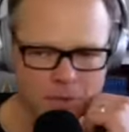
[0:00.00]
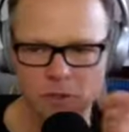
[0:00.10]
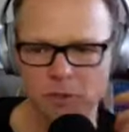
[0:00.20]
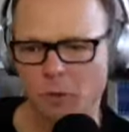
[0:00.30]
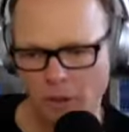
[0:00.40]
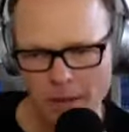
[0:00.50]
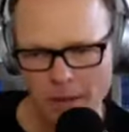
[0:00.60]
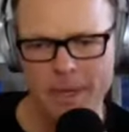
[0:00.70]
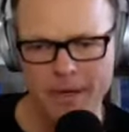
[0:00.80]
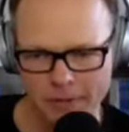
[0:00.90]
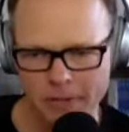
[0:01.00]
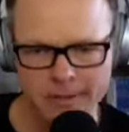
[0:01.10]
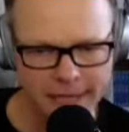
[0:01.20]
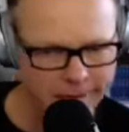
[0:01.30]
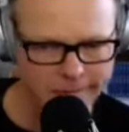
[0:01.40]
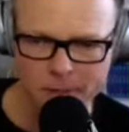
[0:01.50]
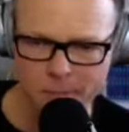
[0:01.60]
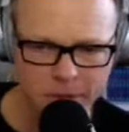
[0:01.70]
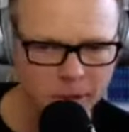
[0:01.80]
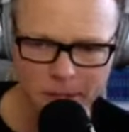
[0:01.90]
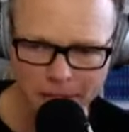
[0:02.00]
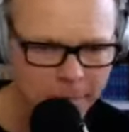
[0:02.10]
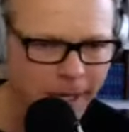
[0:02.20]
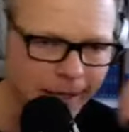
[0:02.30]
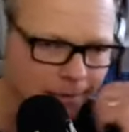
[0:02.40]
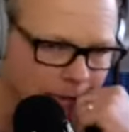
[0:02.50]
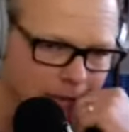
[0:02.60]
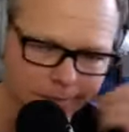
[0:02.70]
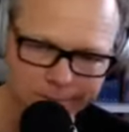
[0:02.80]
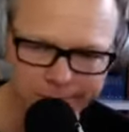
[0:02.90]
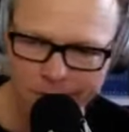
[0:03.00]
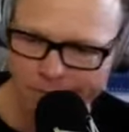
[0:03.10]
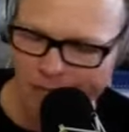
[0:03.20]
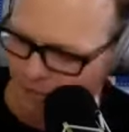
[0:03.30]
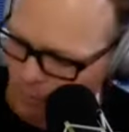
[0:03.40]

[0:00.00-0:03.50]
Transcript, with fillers: so you're doing a lot better than you'd get just putting your money in the bank and getting exactly. you know half